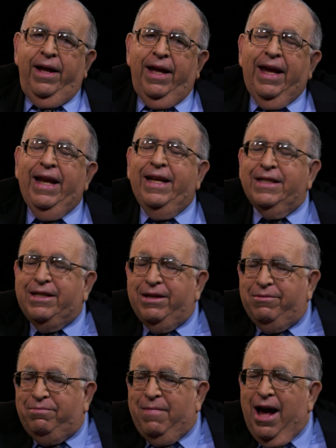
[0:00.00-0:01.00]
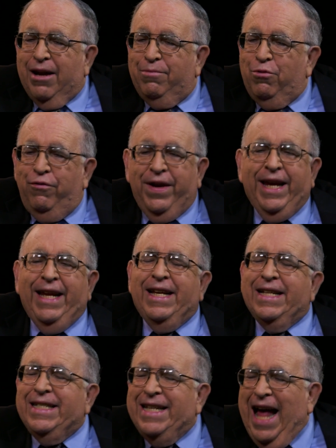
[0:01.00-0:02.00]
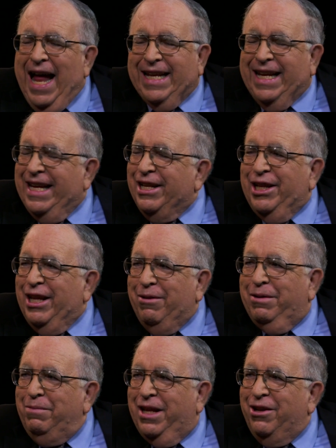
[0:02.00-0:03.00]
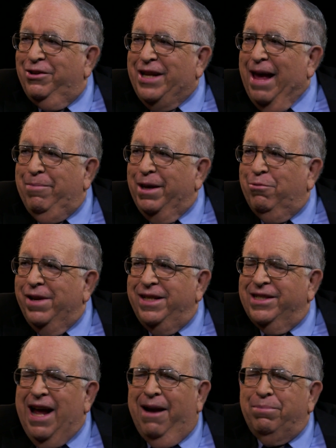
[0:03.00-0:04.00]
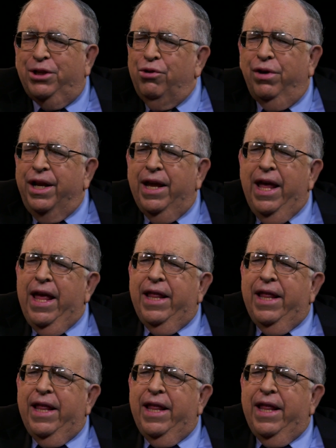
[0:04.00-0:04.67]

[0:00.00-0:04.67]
it is a modern movie. He does not kill little Debbie when he's opportunity. No.